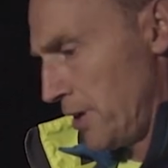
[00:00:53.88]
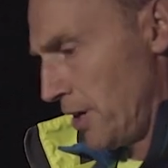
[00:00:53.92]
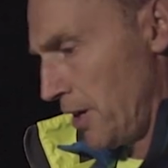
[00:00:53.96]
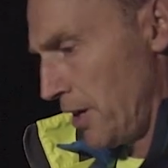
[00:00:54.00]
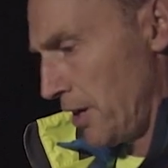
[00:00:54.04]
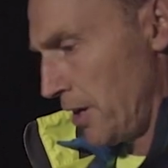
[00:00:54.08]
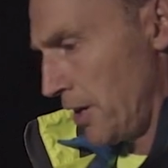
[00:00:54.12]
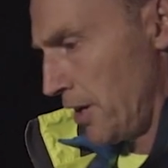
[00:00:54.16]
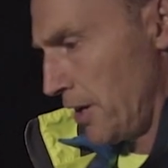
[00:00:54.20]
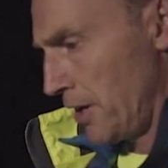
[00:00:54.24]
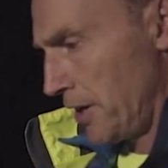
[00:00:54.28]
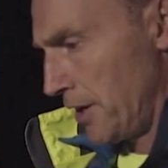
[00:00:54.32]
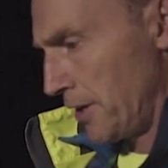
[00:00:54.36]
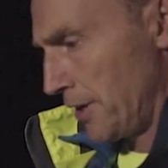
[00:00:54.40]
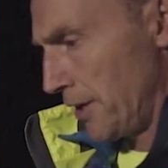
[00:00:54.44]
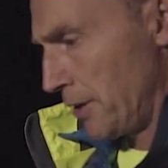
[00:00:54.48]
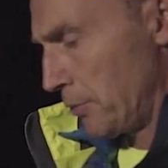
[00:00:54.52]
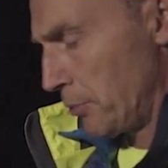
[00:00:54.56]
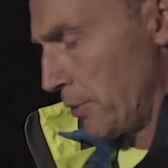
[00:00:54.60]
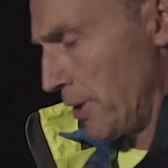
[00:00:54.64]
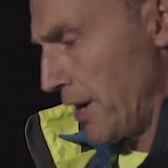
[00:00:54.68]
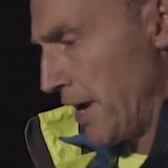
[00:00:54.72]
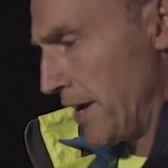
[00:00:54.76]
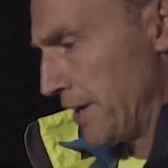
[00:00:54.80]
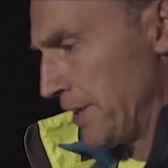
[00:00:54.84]
And
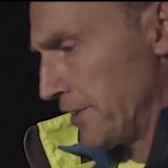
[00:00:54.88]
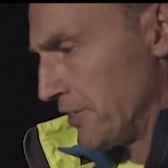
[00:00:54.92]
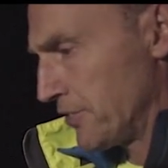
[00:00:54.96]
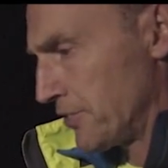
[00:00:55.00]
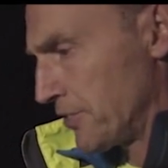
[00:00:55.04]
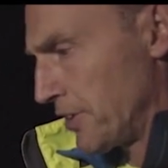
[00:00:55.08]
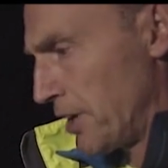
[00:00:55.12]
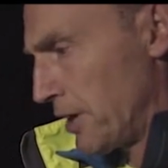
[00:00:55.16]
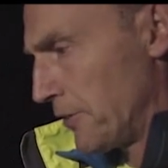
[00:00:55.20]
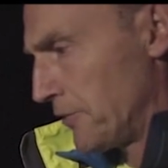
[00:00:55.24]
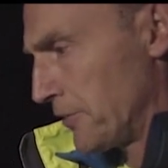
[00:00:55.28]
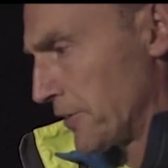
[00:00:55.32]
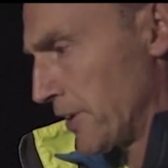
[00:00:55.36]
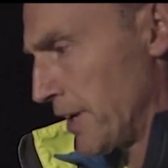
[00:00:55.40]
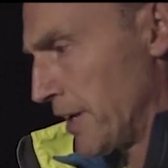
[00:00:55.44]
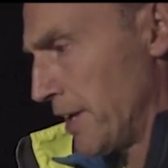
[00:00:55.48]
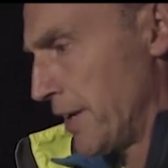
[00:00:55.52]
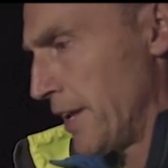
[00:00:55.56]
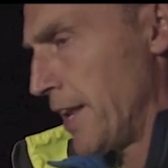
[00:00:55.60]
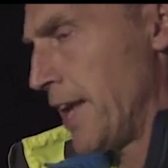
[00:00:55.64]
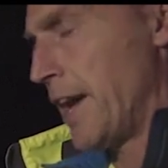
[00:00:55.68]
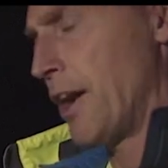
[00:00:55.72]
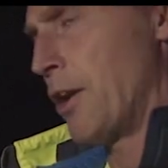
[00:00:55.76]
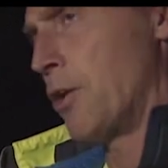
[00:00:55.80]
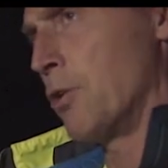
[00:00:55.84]
then we're heading south
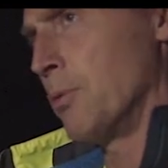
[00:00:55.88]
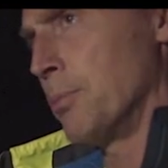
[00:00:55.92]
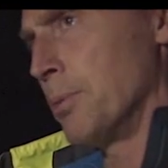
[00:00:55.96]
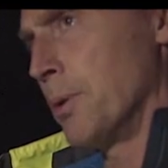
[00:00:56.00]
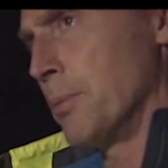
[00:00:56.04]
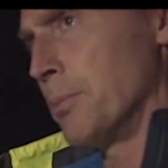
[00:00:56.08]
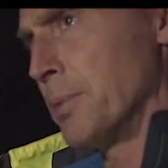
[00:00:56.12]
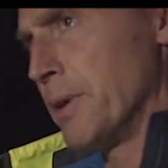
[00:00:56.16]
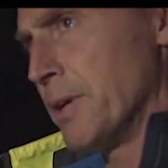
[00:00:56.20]
again now, but